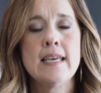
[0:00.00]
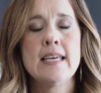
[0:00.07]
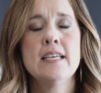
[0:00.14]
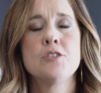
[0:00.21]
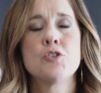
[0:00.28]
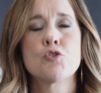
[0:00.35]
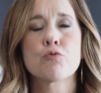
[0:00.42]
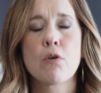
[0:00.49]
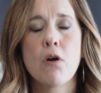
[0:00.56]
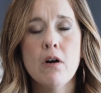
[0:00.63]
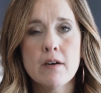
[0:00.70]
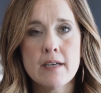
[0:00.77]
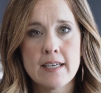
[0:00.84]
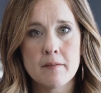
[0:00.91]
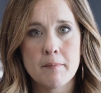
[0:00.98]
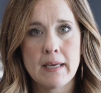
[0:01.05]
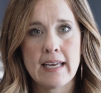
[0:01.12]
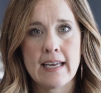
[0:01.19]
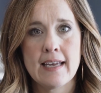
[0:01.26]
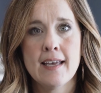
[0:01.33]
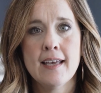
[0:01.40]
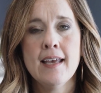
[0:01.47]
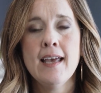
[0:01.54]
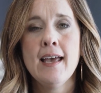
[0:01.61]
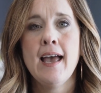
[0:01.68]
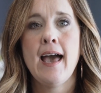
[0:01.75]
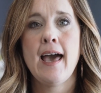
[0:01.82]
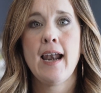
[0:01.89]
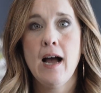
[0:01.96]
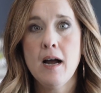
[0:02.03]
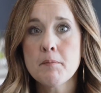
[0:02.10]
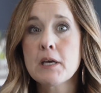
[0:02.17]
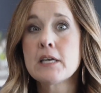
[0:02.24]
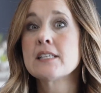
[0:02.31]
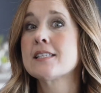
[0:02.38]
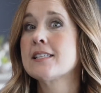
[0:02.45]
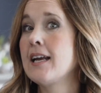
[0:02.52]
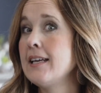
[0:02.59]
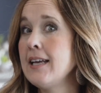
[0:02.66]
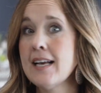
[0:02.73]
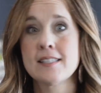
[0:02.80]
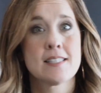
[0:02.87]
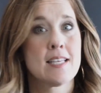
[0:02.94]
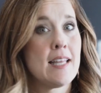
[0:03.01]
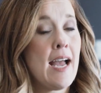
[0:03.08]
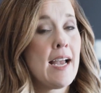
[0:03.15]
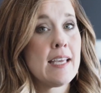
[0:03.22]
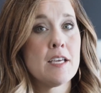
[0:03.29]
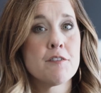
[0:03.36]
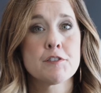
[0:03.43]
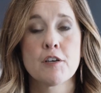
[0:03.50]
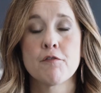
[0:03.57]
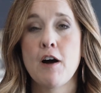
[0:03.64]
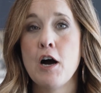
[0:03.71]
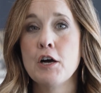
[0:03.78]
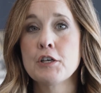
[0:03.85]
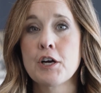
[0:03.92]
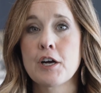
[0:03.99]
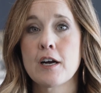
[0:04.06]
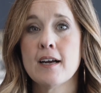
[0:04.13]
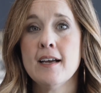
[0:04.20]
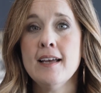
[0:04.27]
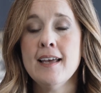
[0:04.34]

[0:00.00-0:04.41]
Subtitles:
He's drawing me. And I'm gonna say yes to that gift of hunger.